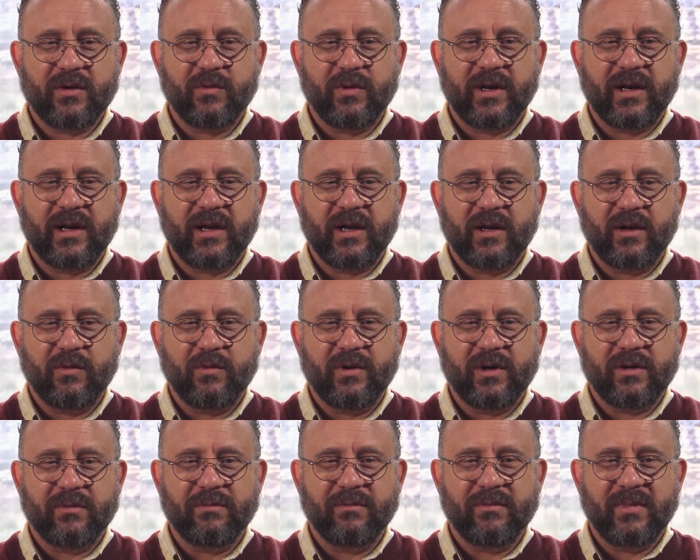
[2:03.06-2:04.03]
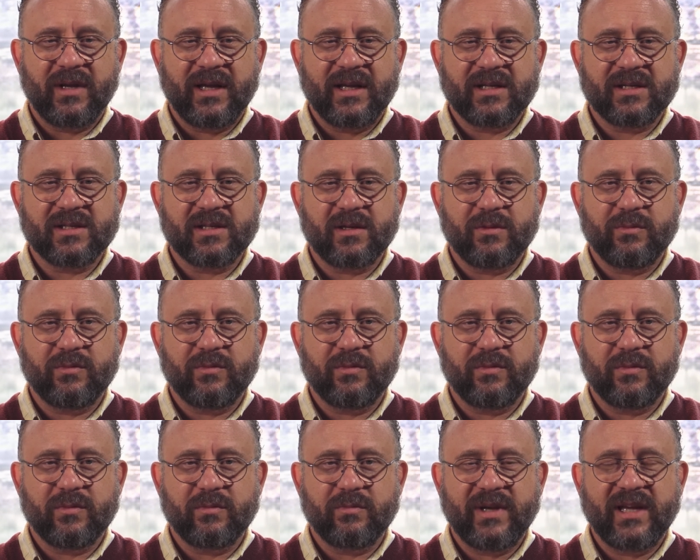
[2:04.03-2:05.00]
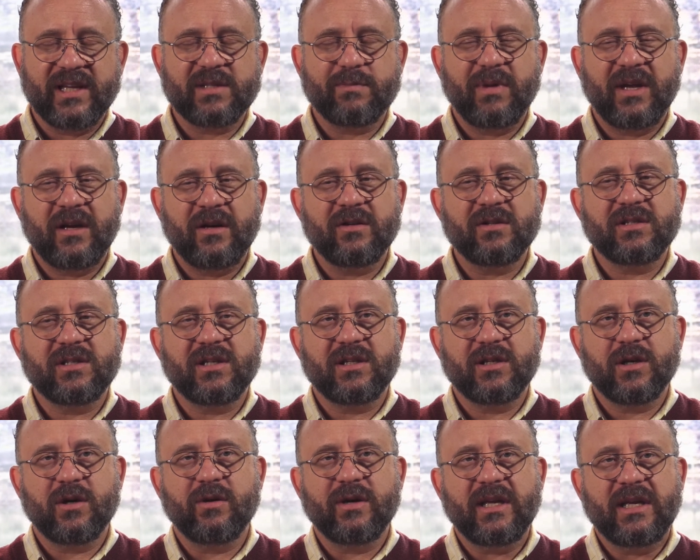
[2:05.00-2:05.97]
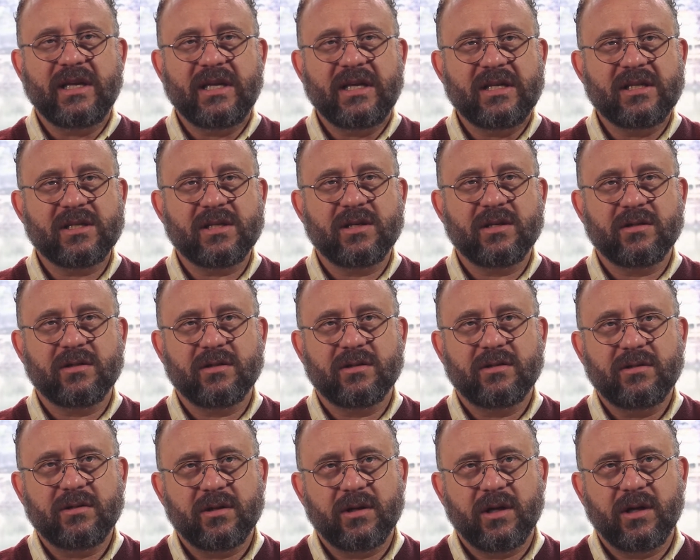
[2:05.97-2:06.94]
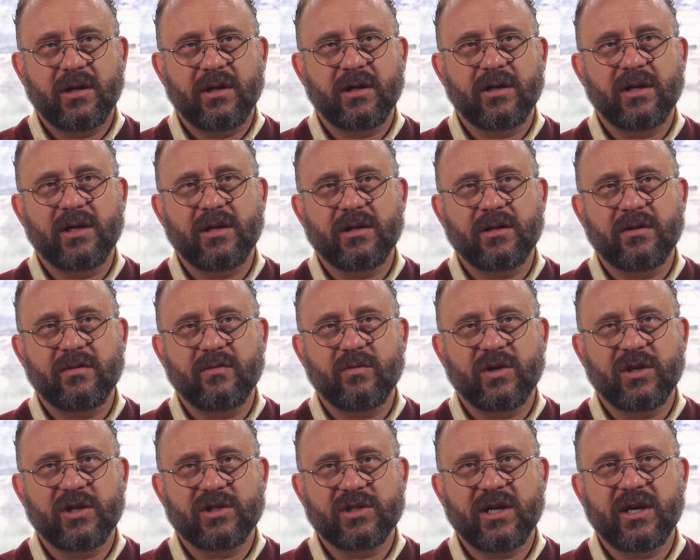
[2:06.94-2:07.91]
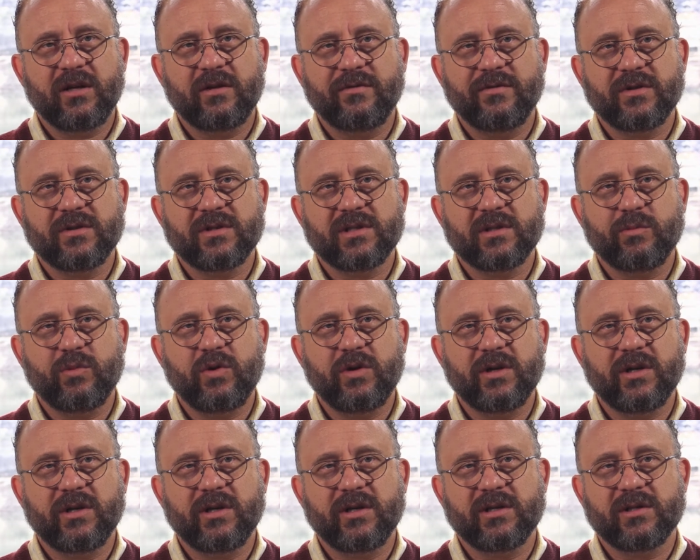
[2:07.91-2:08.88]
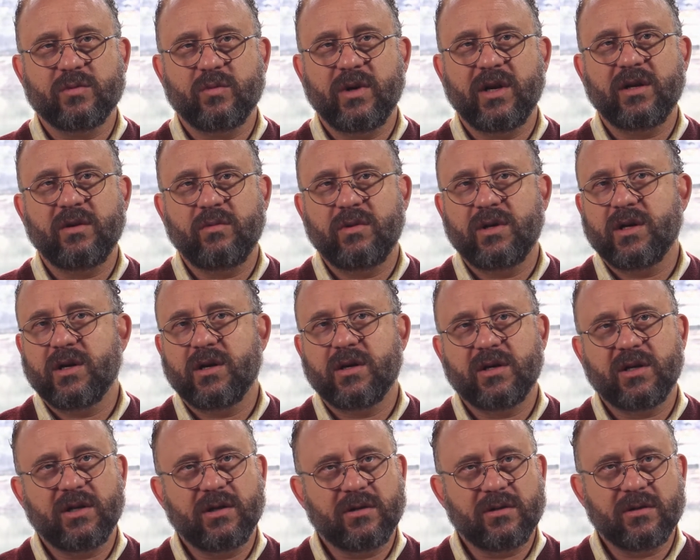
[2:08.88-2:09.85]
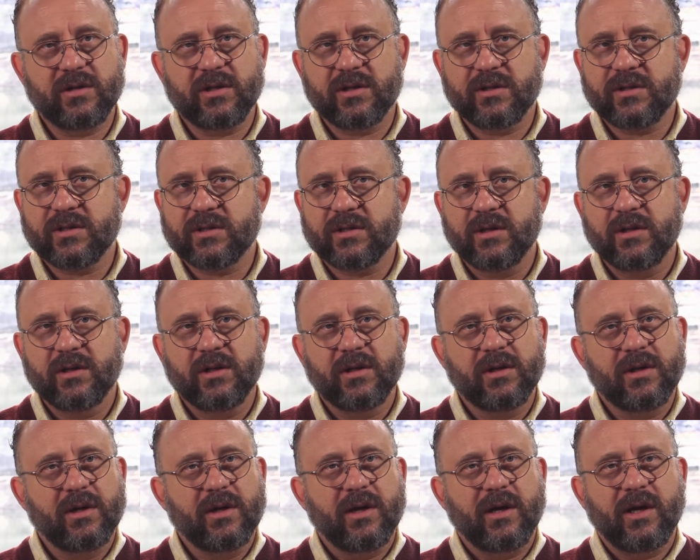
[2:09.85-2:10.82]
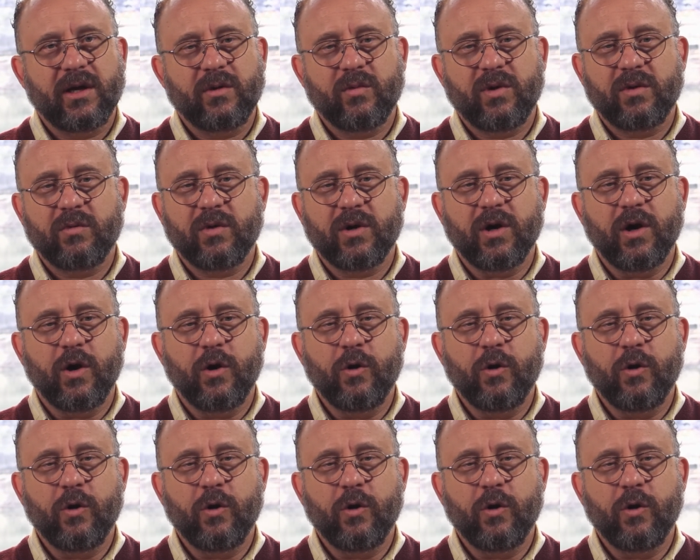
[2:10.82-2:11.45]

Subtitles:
what makes parenting go easier and where a child feels supported is when we are curious and when we're